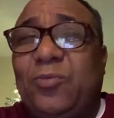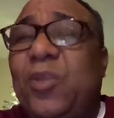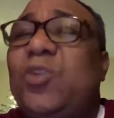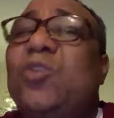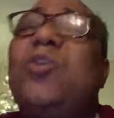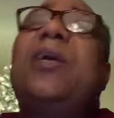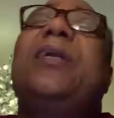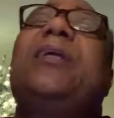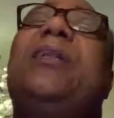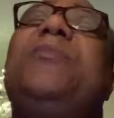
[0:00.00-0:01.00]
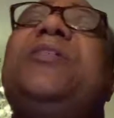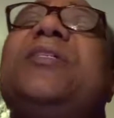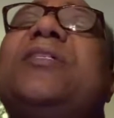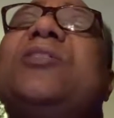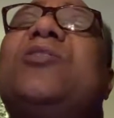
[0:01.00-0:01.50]
When you look at, let me
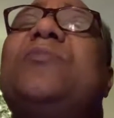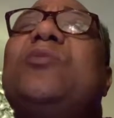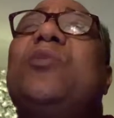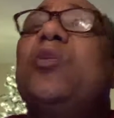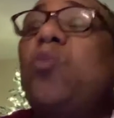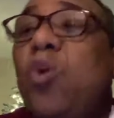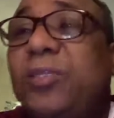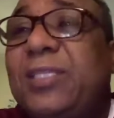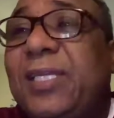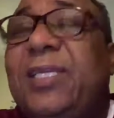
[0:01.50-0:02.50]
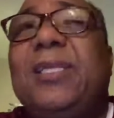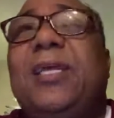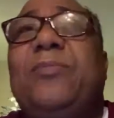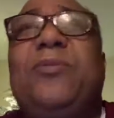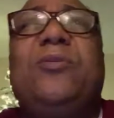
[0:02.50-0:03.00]
just say something. When the war started in
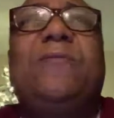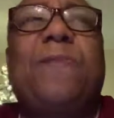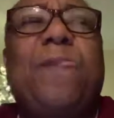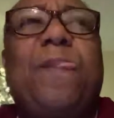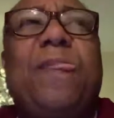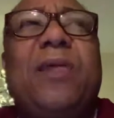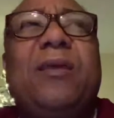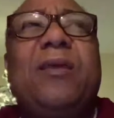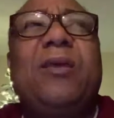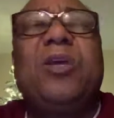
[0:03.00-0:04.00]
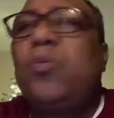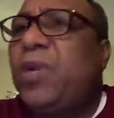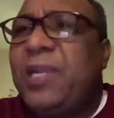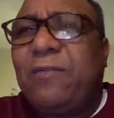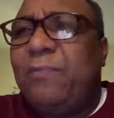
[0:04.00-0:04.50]
Liberia,
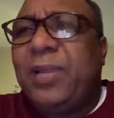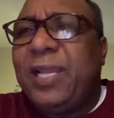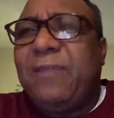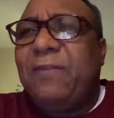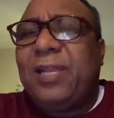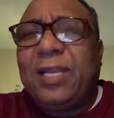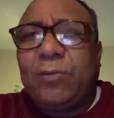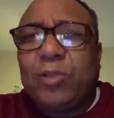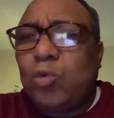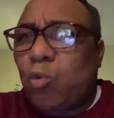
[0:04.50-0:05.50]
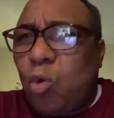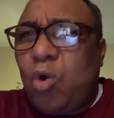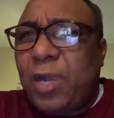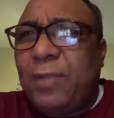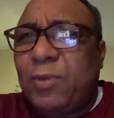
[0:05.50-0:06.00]
we never believed it that there was a
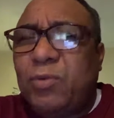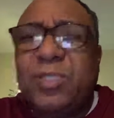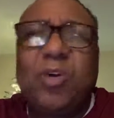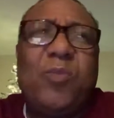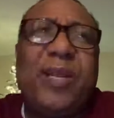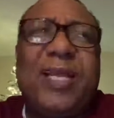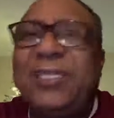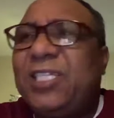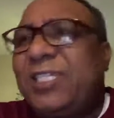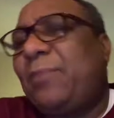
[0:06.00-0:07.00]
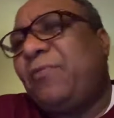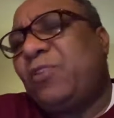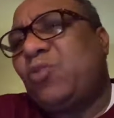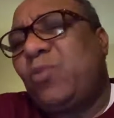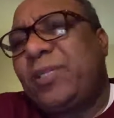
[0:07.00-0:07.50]
war coming. We said, oh man, that thing just coming for
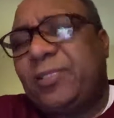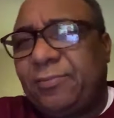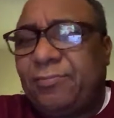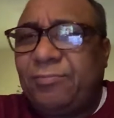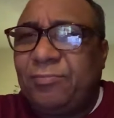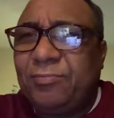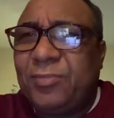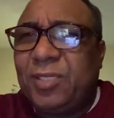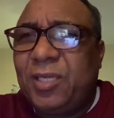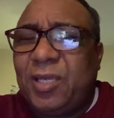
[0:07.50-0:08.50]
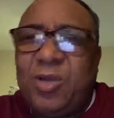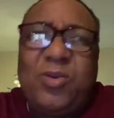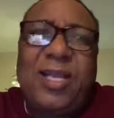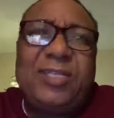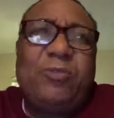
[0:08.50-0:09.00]
2 weeks. Oh,
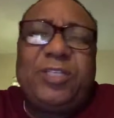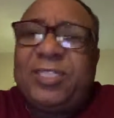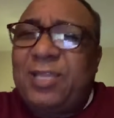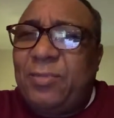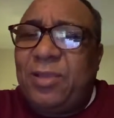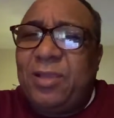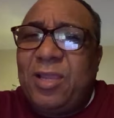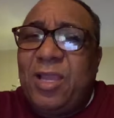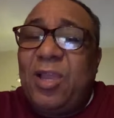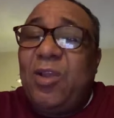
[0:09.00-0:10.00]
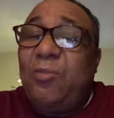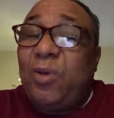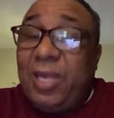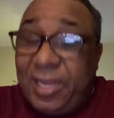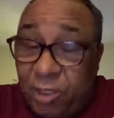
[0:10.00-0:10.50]
that thing was just coming.
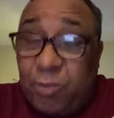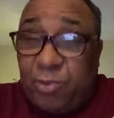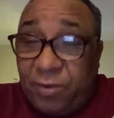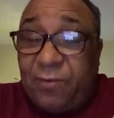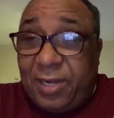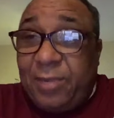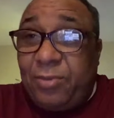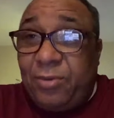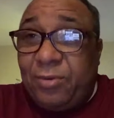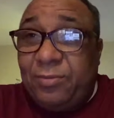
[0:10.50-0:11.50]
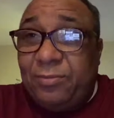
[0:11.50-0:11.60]
But let us pray for Liberia.